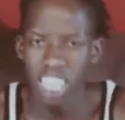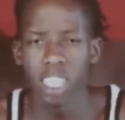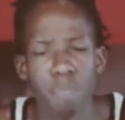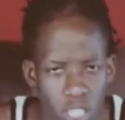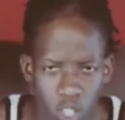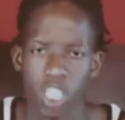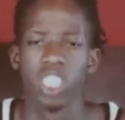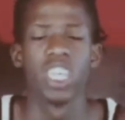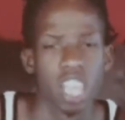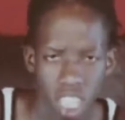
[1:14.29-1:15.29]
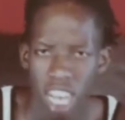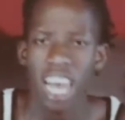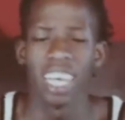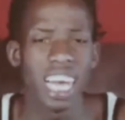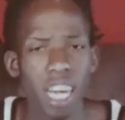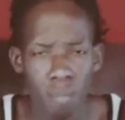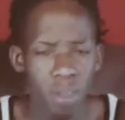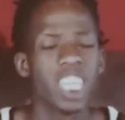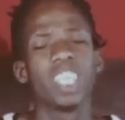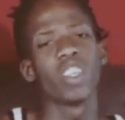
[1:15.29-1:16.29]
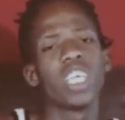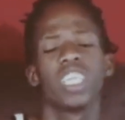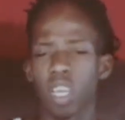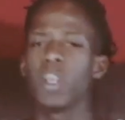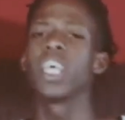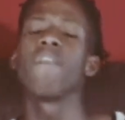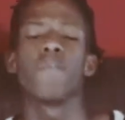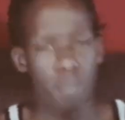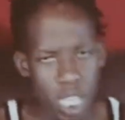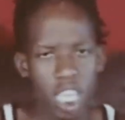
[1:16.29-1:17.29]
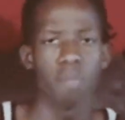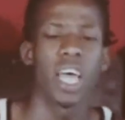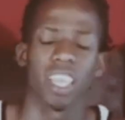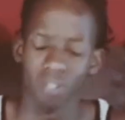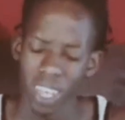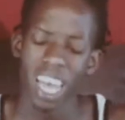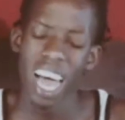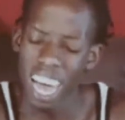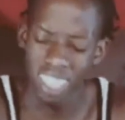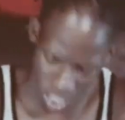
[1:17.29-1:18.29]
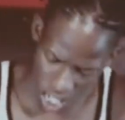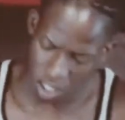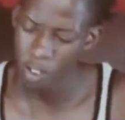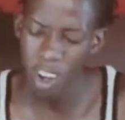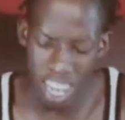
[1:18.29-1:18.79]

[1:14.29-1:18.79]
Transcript: tracks on it and a snippet of an official single that...